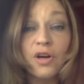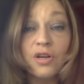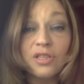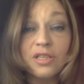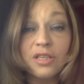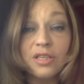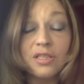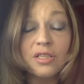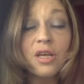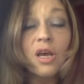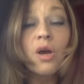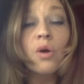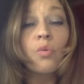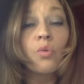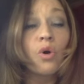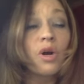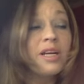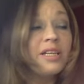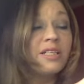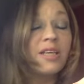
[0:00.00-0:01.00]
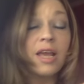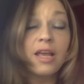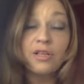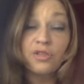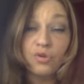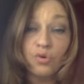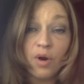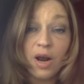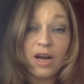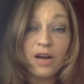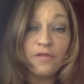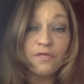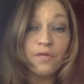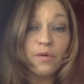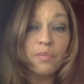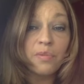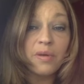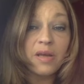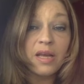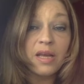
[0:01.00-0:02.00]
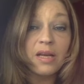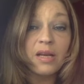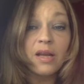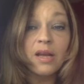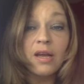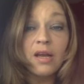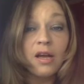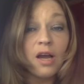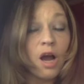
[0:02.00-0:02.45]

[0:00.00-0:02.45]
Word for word: verses where he takes credit for being